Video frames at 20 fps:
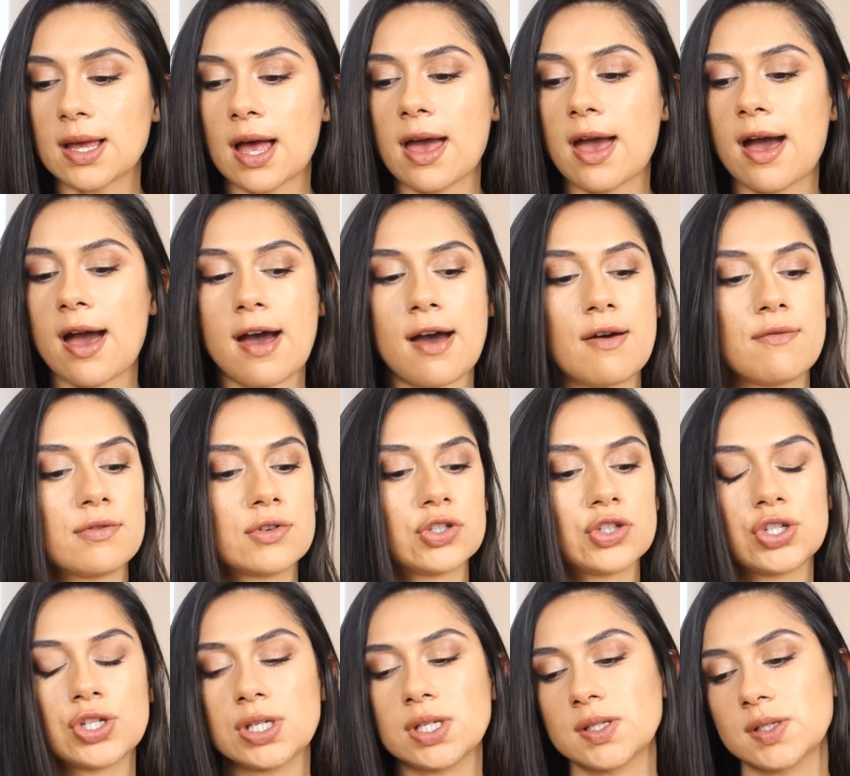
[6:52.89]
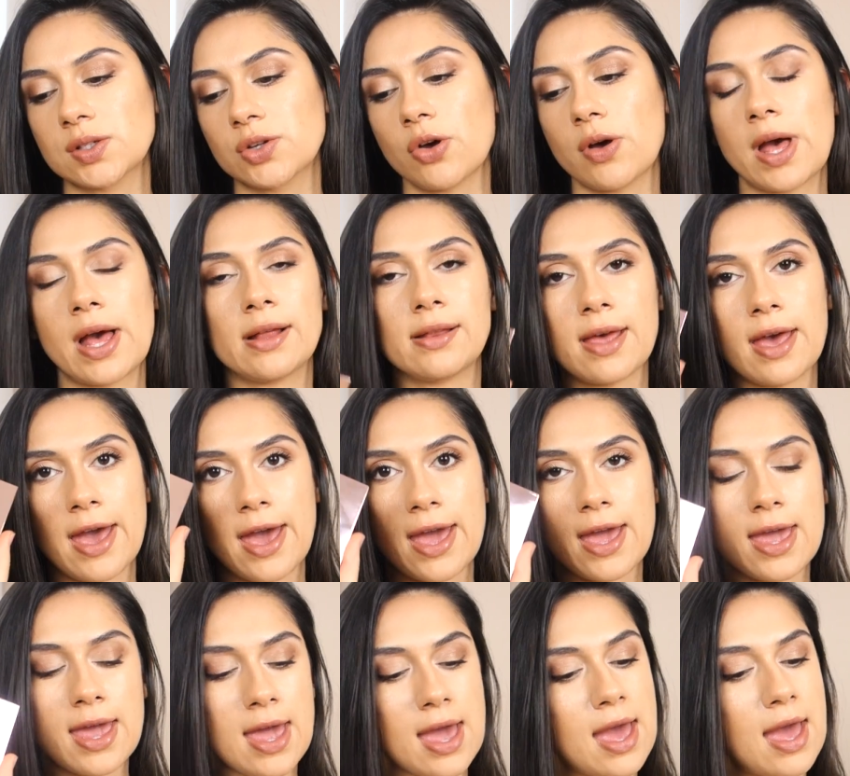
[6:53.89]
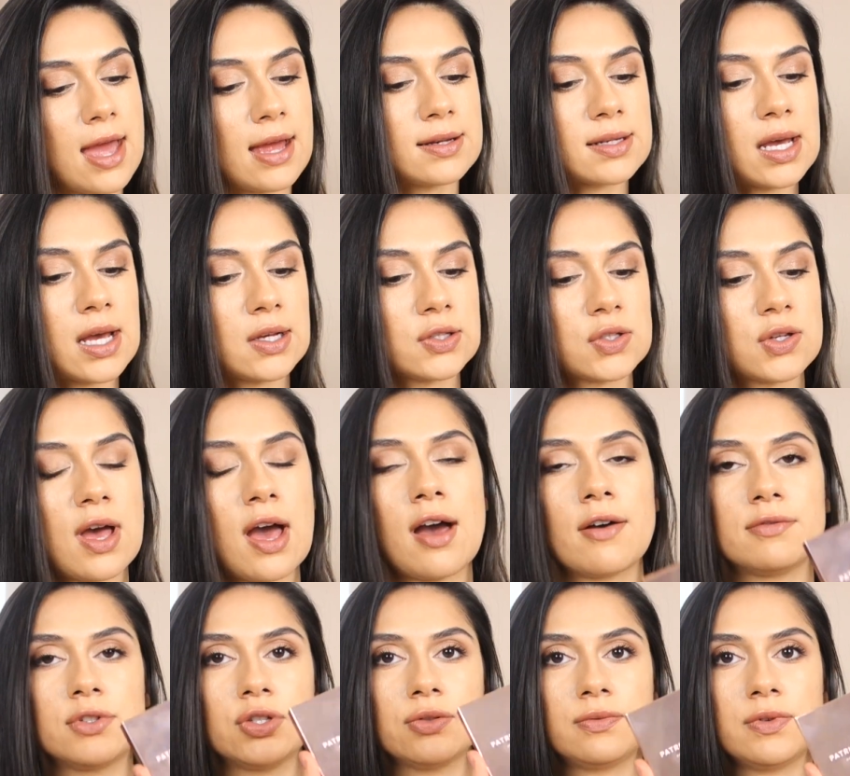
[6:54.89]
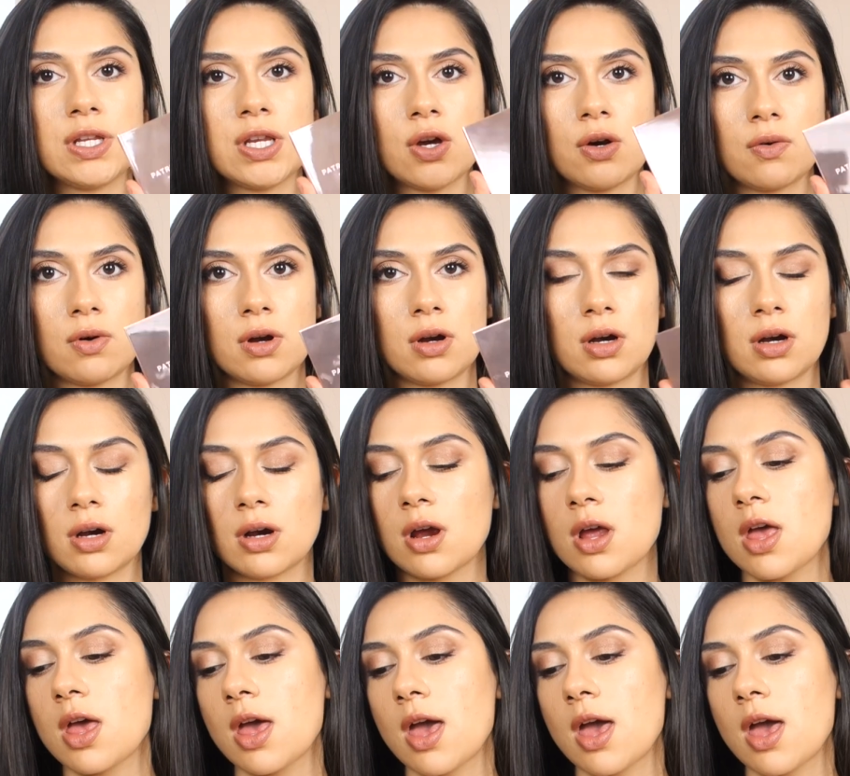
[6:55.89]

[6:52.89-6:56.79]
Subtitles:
I have xoxo LA and I also have Do We Know Her,